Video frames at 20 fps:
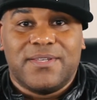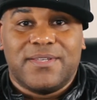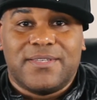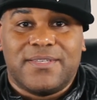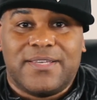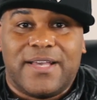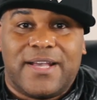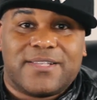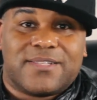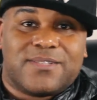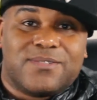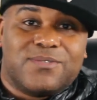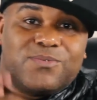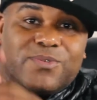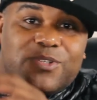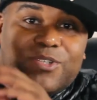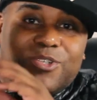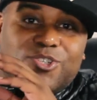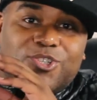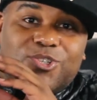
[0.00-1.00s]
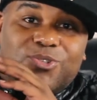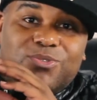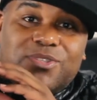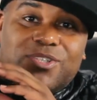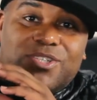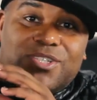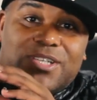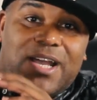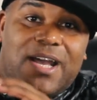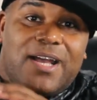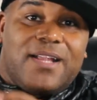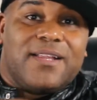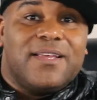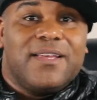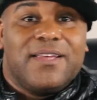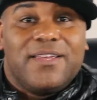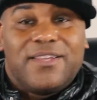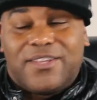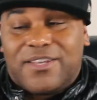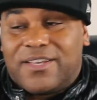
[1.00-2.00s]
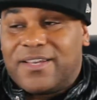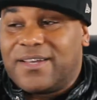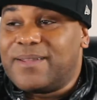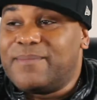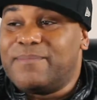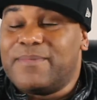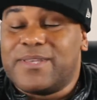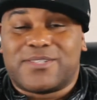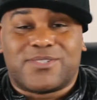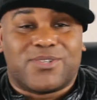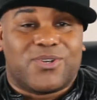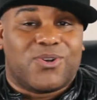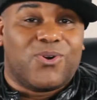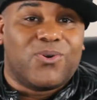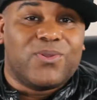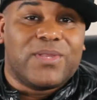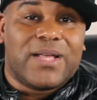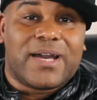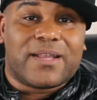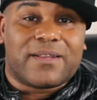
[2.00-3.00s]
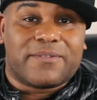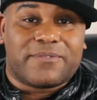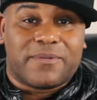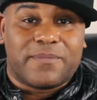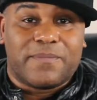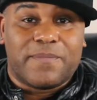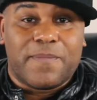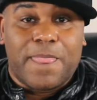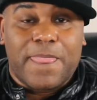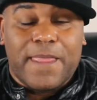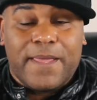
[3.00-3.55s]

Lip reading: Yes, when you shoot the shot, you're going to miss a whole lot of them.